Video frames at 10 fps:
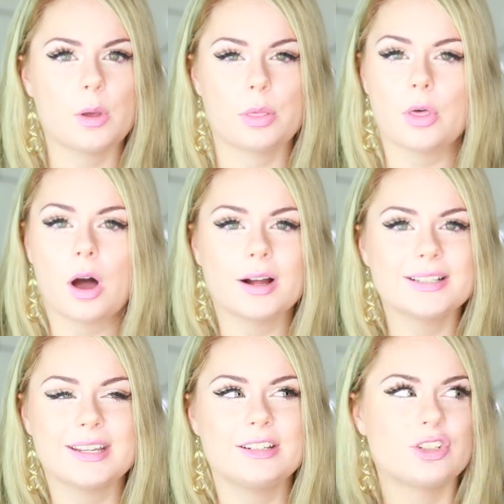the
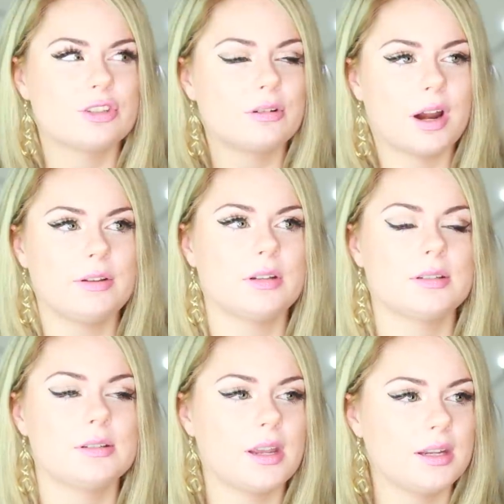thoughts, they just drive you
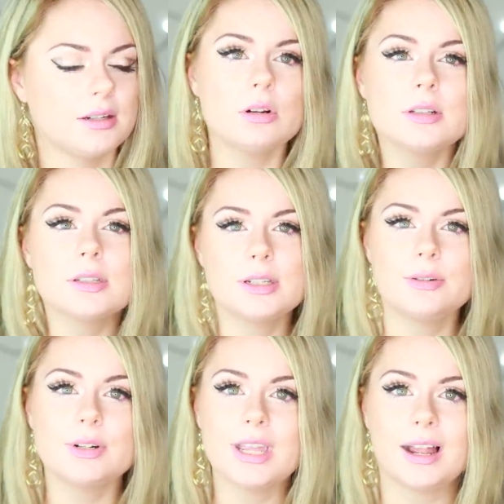insane. You don't
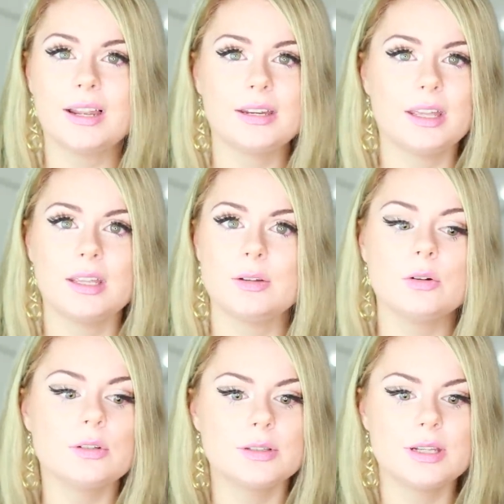see reality. You
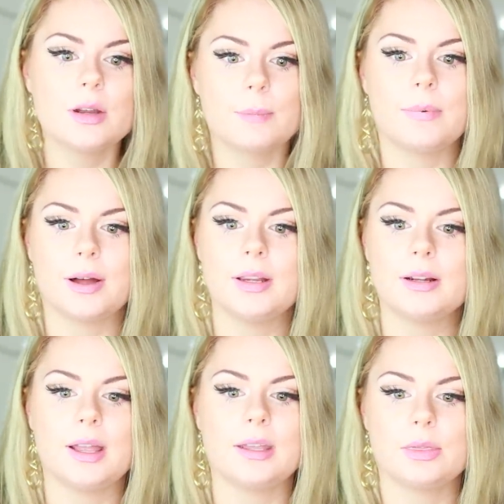don't see your body
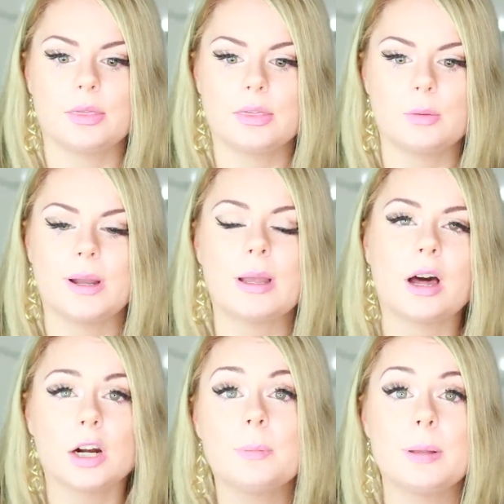like the way
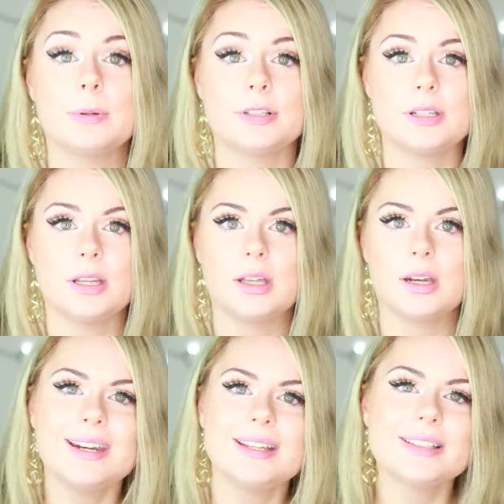other people see it.
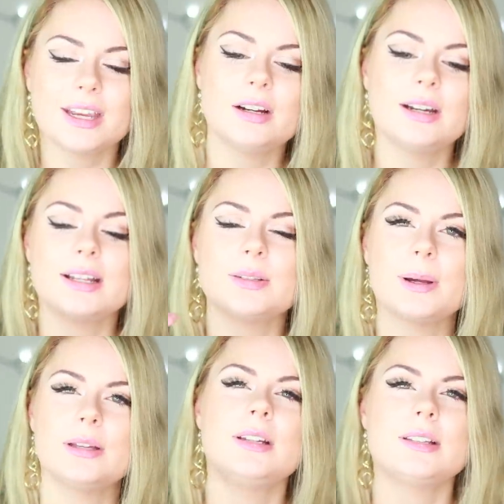It is scary. That's
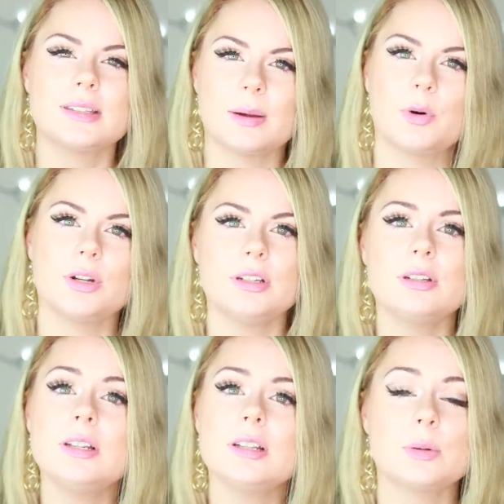why you need someone.
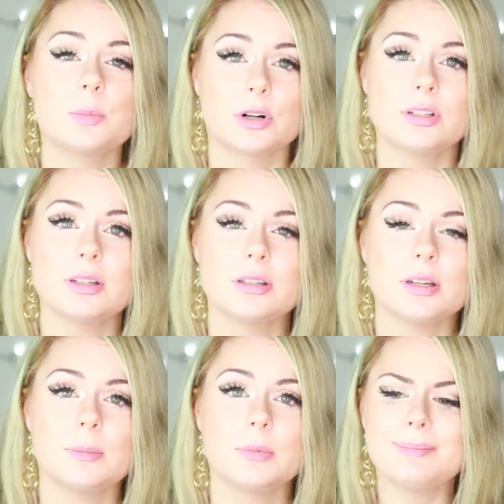You need a support
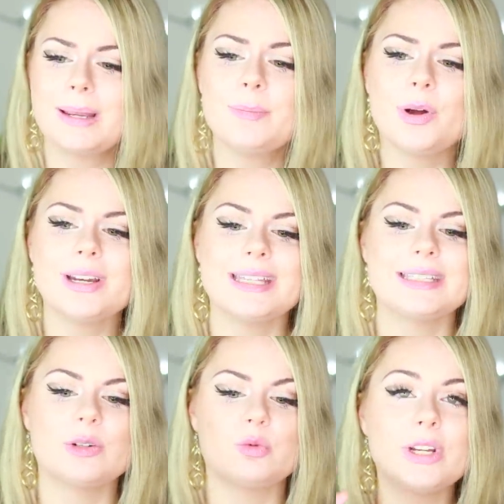system. The main point
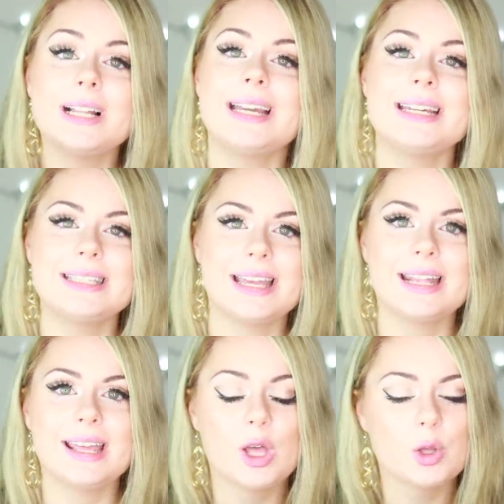is realize
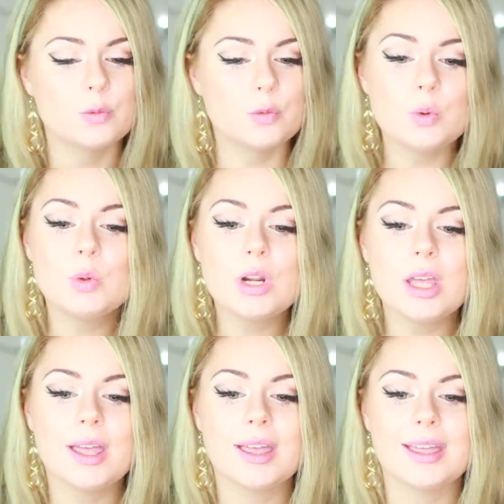that food